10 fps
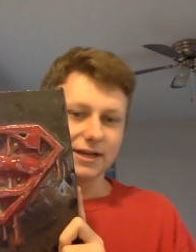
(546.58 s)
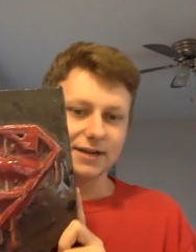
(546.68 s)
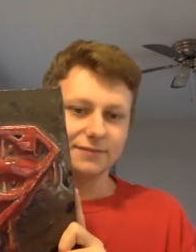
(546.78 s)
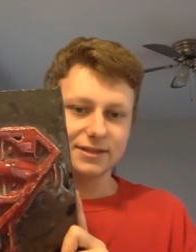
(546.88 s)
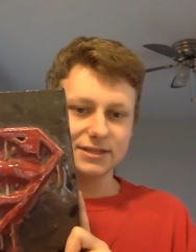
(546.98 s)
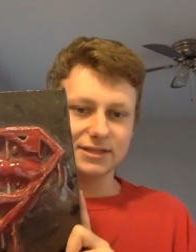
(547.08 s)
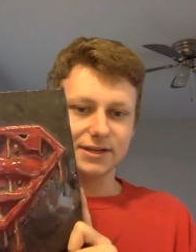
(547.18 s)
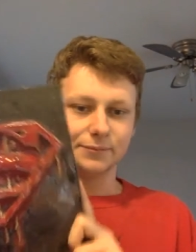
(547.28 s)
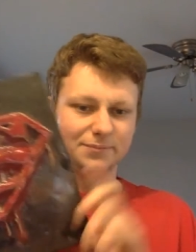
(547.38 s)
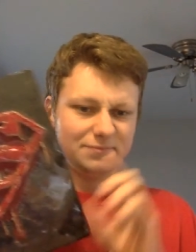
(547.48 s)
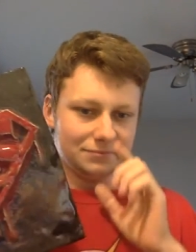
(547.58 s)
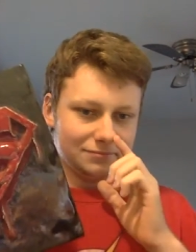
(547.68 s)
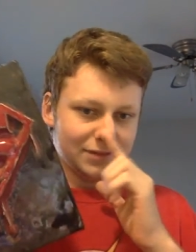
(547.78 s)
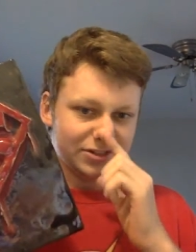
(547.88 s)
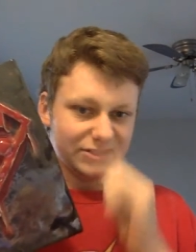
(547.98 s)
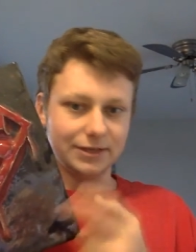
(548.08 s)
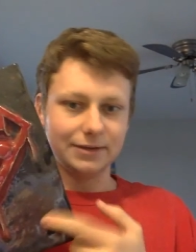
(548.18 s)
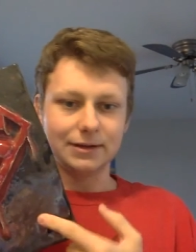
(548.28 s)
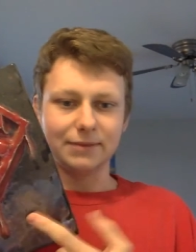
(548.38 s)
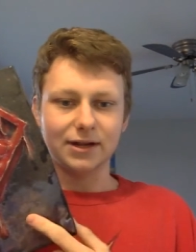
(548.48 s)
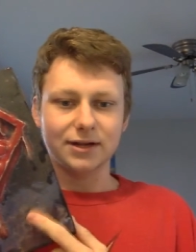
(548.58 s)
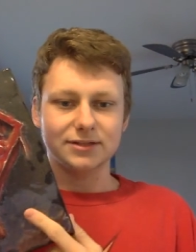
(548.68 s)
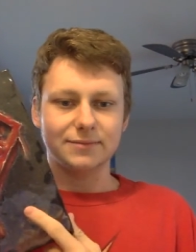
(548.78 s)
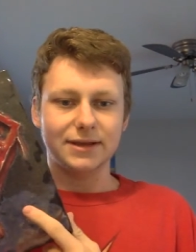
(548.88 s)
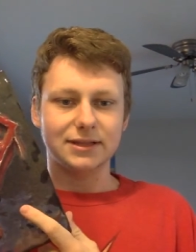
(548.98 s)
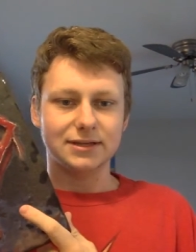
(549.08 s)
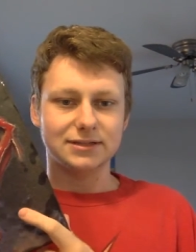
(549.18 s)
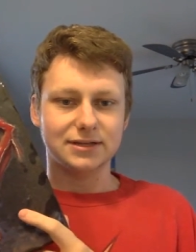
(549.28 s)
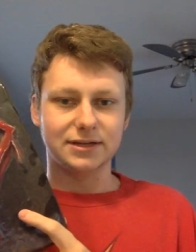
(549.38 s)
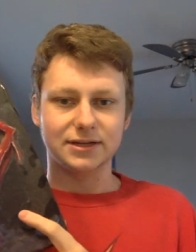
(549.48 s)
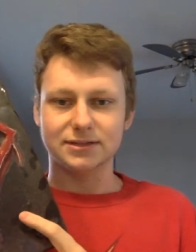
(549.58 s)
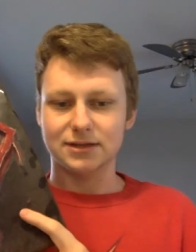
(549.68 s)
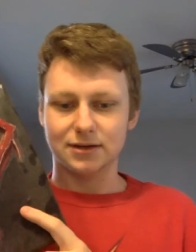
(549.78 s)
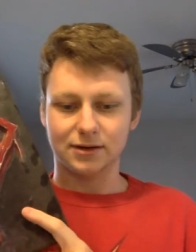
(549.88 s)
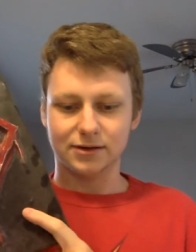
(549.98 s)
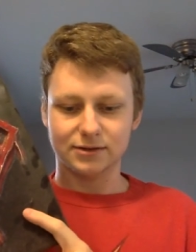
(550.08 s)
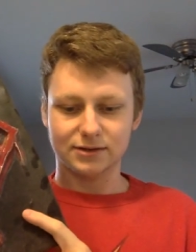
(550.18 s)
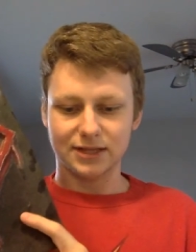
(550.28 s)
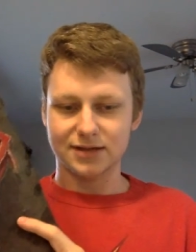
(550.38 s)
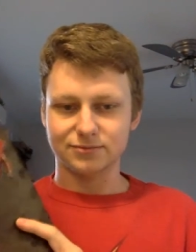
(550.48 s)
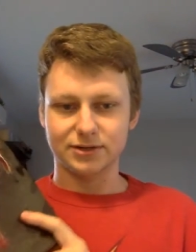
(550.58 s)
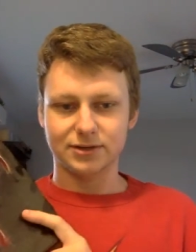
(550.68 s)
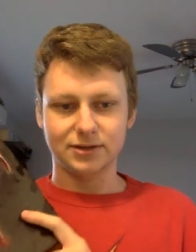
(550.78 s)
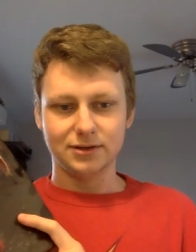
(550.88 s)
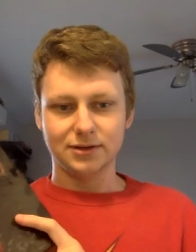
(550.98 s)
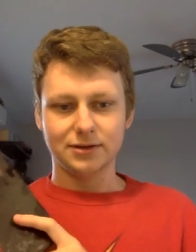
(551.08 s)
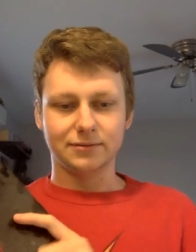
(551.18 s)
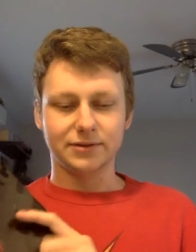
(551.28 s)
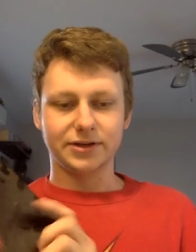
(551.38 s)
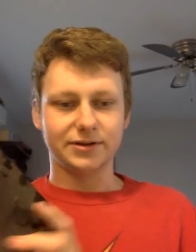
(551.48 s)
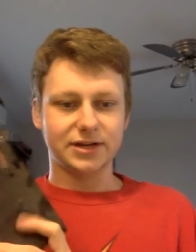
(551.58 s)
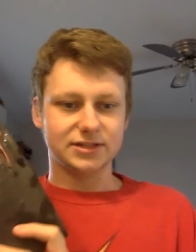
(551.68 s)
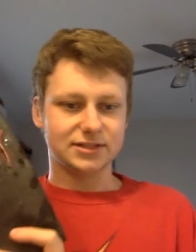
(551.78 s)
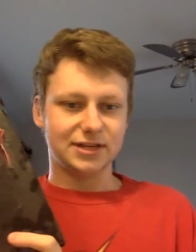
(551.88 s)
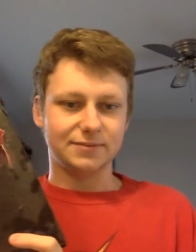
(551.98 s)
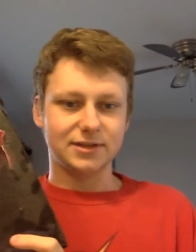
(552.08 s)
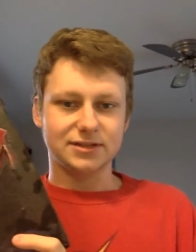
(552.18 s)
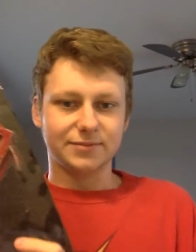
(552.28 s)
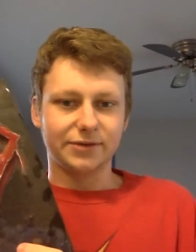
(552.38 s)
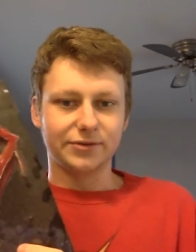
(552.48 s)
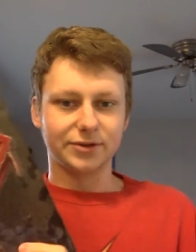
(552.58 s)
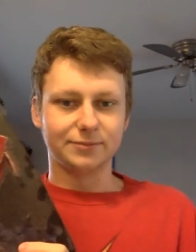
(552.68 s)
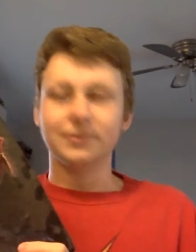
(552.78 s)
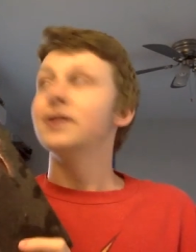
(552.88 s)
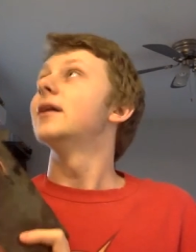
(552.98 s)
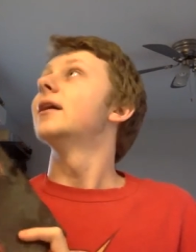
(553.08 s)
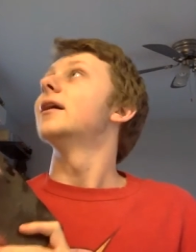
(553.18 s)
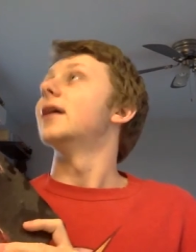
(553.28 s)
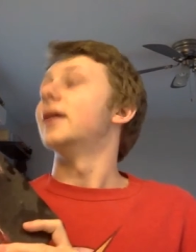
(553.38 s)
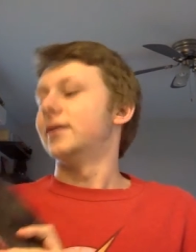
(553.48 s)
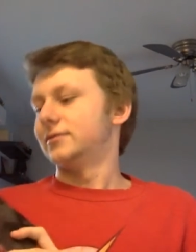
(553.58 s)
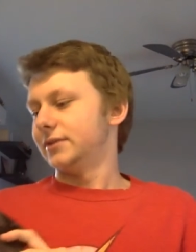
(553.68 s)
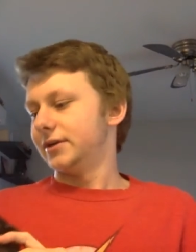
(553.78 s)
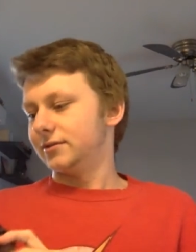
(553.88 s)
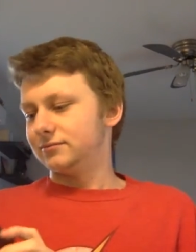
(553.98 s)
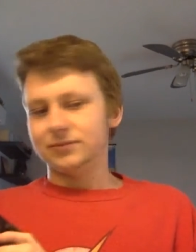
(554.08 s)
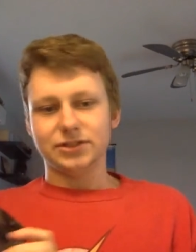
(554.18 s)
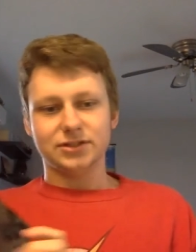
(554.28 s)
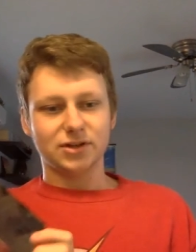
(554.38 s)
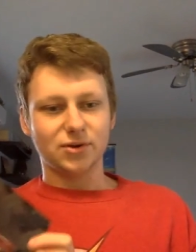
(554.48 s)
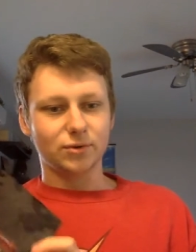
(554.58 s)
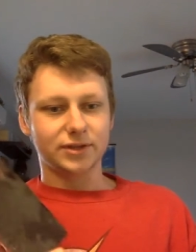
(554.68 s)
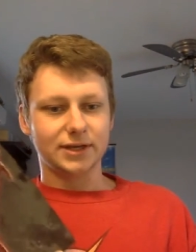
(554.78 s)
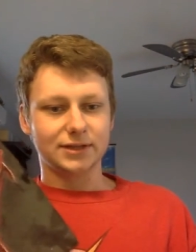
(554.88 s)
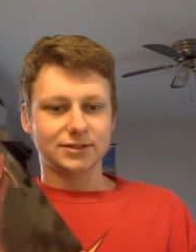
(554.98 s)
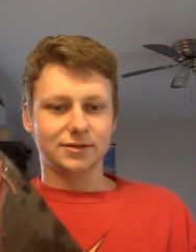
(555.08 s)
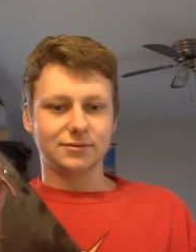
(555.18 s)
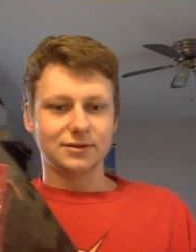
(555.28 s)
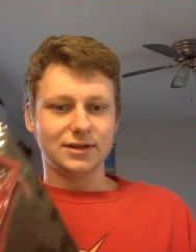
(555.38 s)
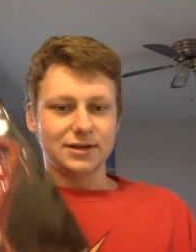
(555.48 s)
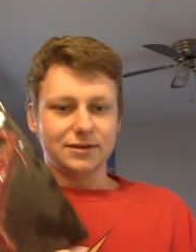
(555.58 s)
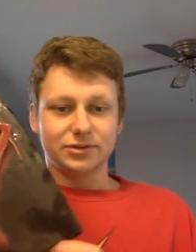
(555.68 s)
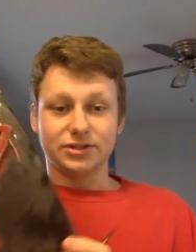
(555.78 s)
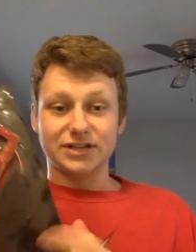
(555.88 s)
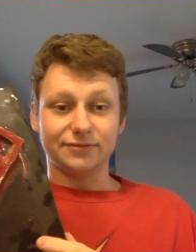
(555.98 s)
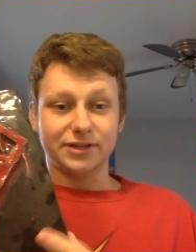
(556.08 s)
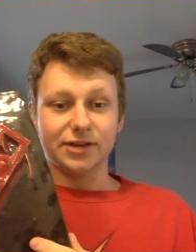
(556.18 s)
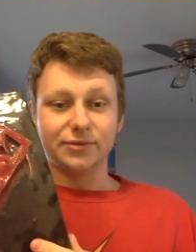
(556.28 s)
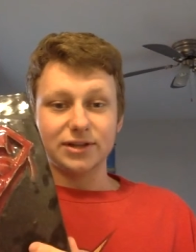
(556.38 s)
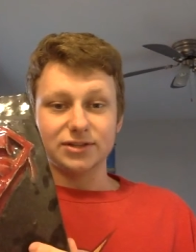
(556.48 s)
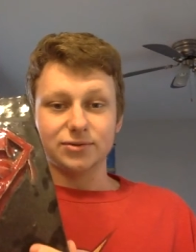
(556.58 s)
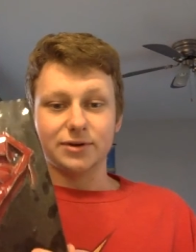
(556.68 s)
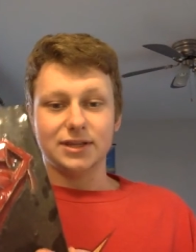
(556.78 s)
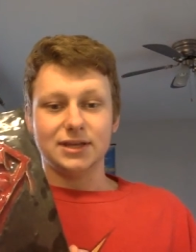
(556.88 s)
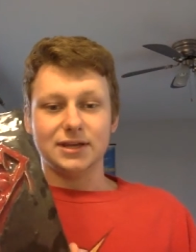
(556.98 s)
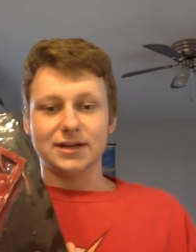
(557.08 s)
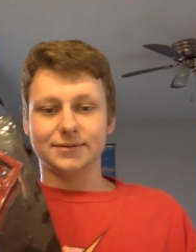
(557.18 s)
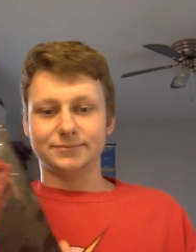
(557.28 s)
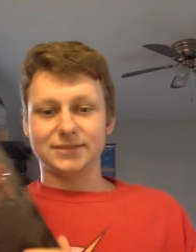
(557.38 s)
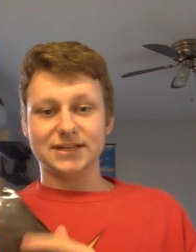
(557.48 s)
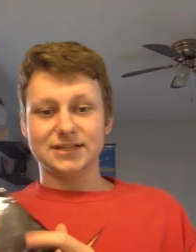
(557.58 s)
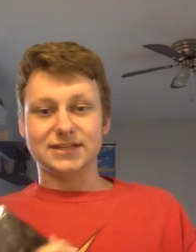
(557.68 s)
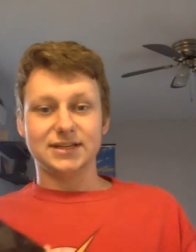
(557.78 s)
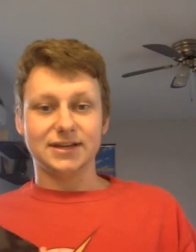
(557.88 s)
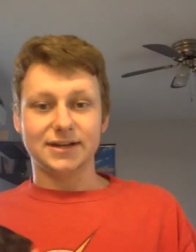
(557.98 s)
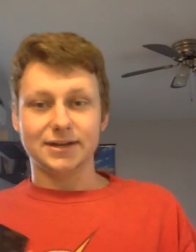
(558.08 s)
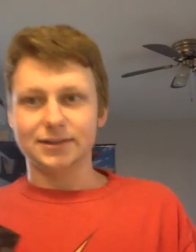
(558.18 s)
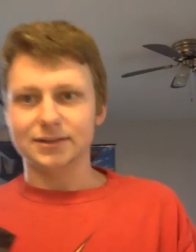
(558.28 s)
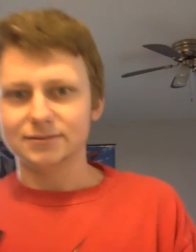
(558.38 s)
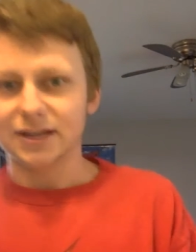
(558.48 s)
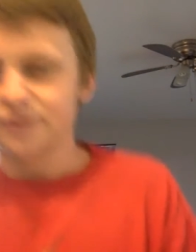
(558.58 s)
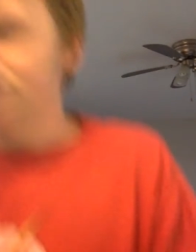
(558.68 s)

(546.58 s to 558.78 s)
I have this thing. Actually, yeah, my cousin made this in his uh, art class one one year, and I just keep this in my room. Uh, you know, just a cool thing. So, which is definitely a great story. The um, D C uh, Death of